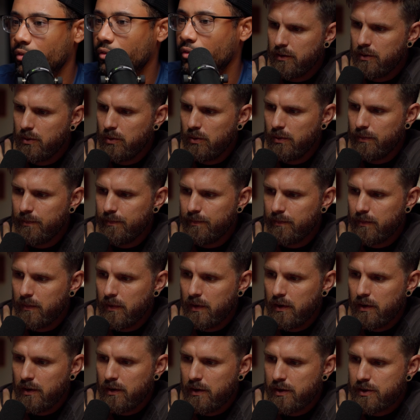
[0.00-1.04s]
Cool.
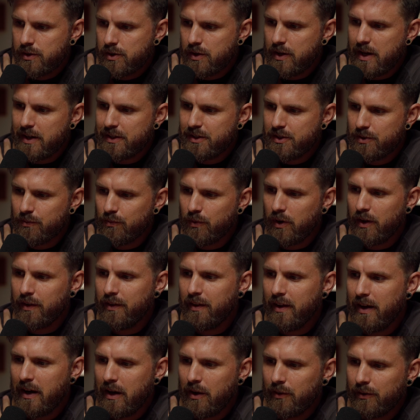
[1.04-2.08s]
So that's the
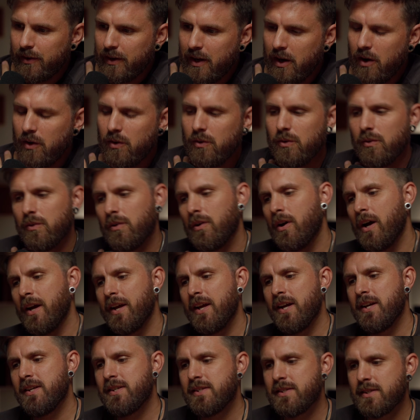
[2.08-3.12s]
rundown. Now, I
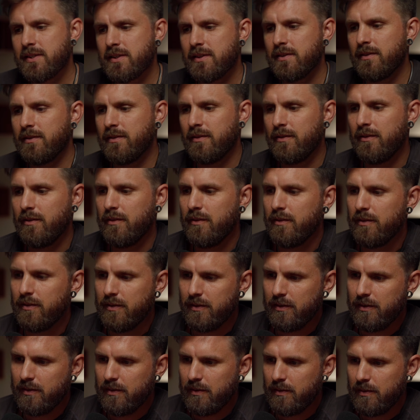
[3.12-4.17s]
guess
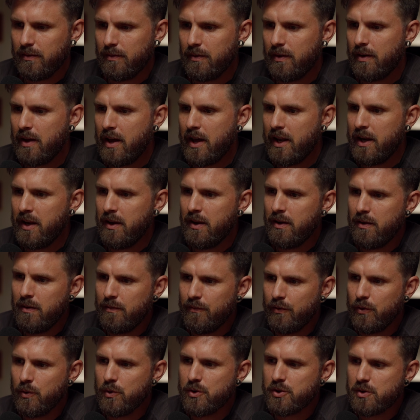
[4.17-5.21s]
any
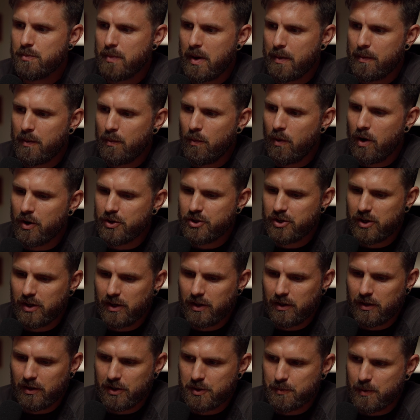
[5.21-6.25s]
viewers who might be
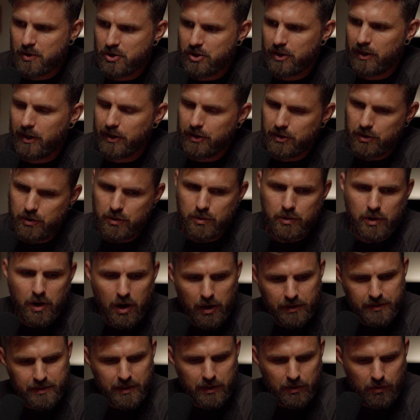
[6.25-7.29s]
watching, especially like new
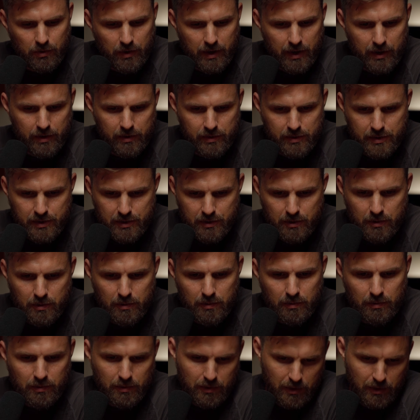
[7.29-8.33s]
content creators, new